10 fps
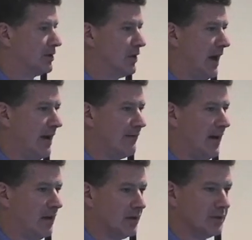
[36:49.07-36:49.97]
do they have
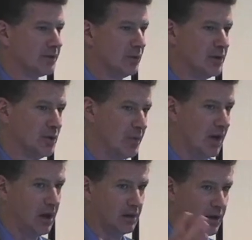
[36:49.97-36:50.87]
volatiles which are
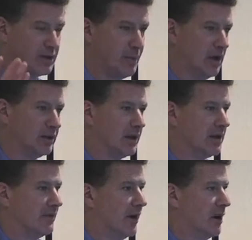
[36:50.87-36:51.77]
being expelled into
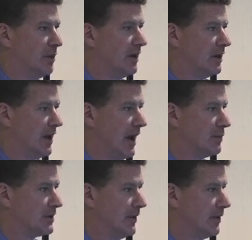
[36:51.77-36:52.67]
the environment, into the
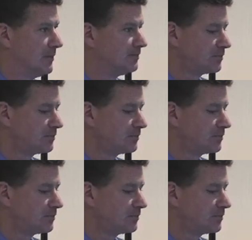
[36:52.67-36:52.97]
atmosphere?